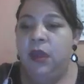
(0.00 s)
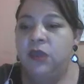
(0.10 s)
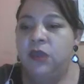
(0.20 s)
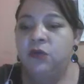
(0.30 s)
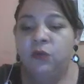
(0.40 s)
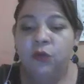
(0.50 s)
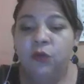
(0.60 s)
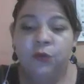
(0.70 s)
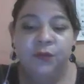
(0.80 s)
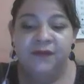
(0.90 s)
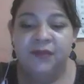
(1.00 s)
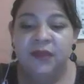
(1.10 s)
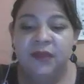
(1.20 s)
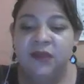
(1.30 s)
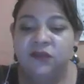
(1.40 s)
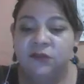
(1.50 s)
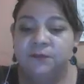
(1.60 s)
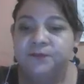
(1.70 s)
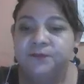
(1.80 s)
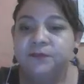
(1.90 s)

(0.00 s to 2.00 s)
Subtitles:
in your work presentation.